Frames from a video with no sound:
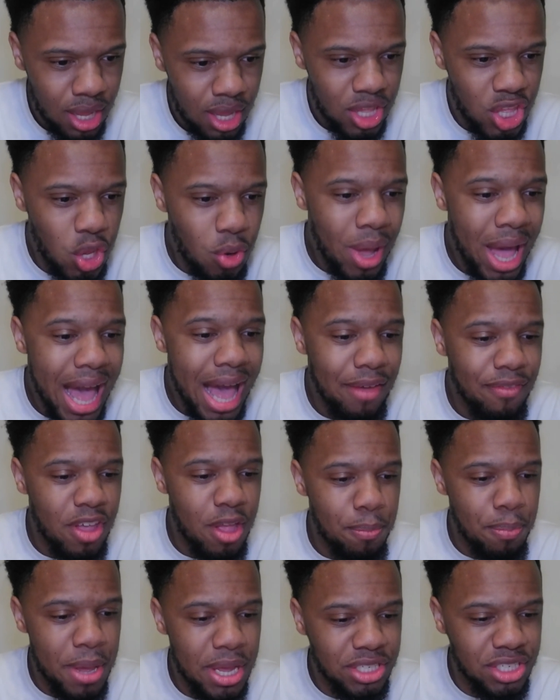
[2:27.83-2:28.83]
you have
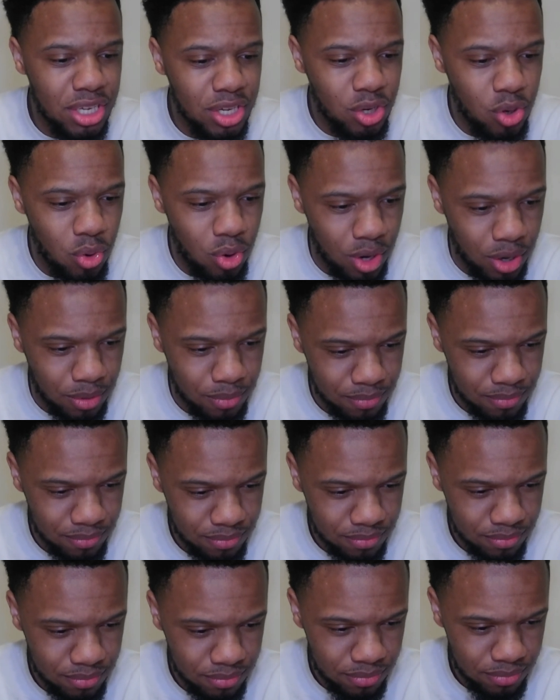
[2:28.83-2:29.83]
a pitching core
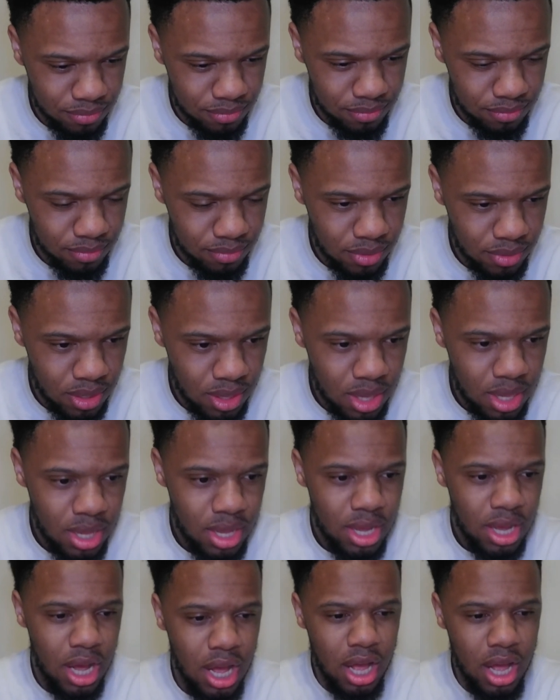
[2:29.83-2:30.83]

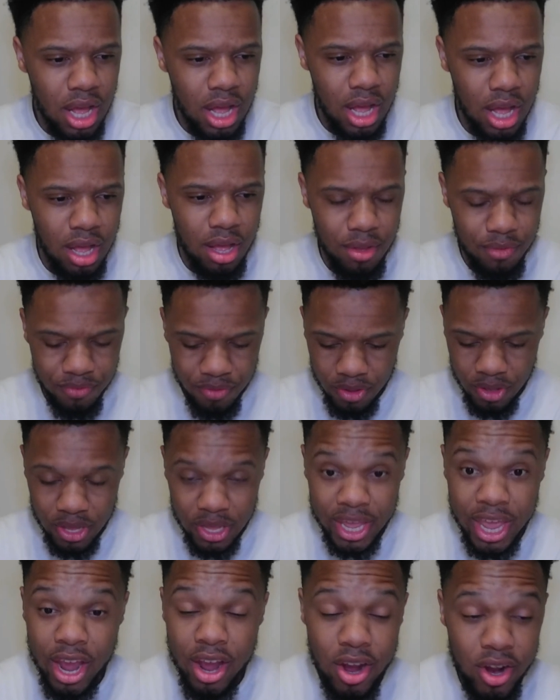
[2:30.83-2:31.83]
of
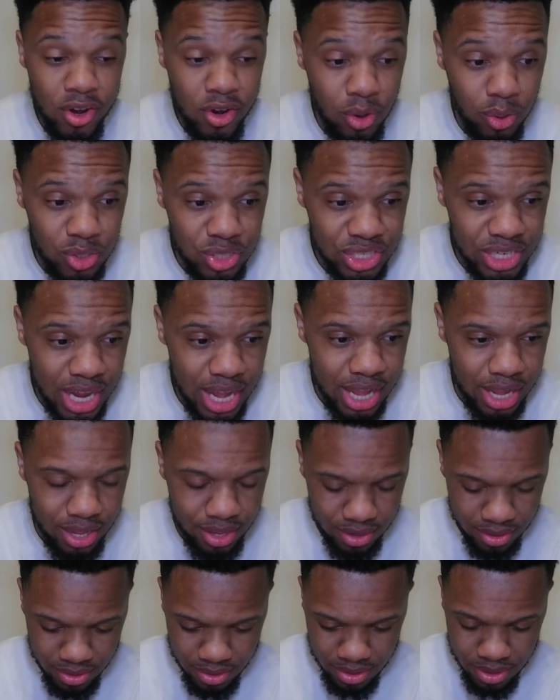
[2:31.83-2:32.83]
Garrett Crochet,
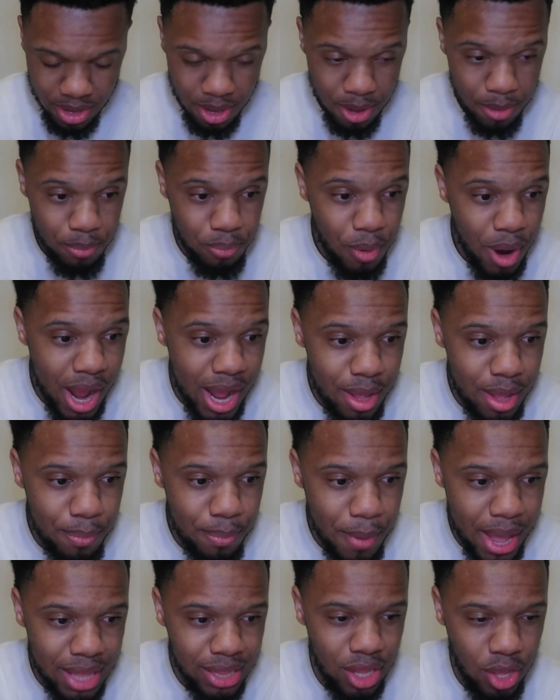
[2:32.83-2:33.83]
Brian
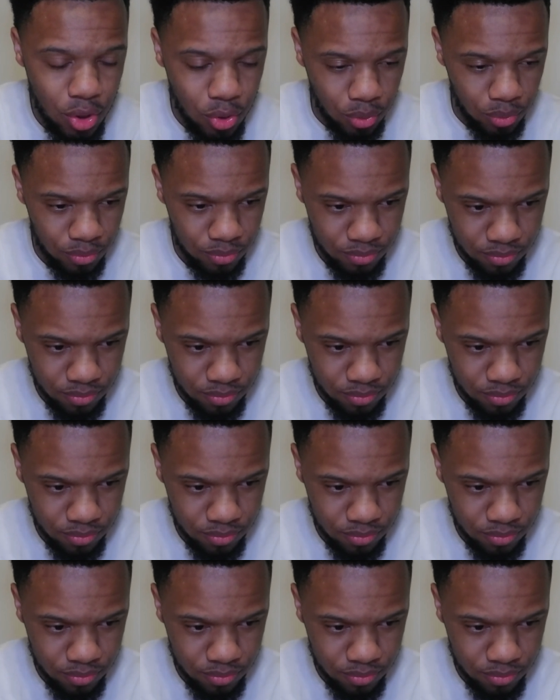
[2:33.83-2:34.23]
Bello.